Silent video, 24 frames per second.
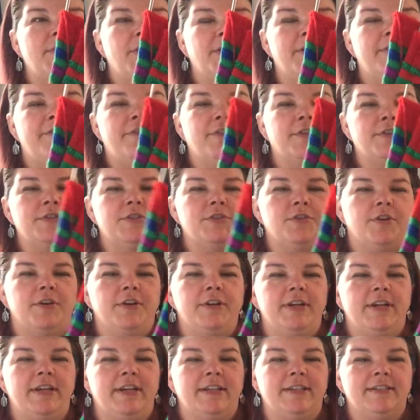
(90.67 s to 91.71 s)
very first
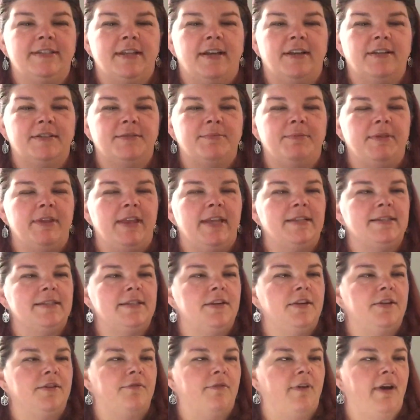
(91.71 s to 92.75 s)
started knitting socks, but that's
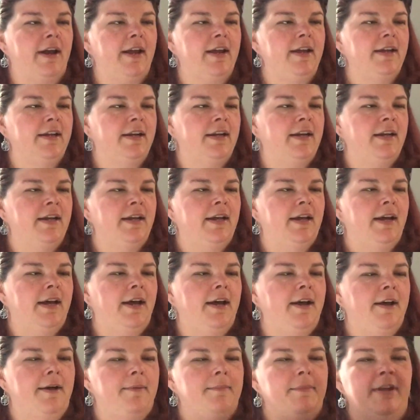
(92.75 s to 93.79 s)
good, right?
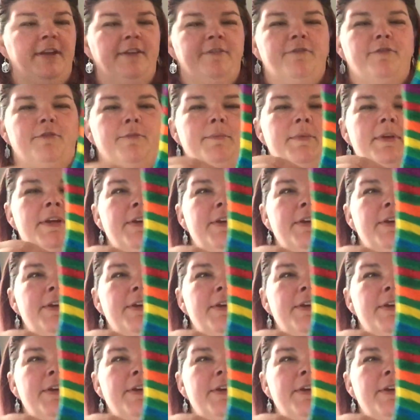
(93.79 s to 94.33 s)
And from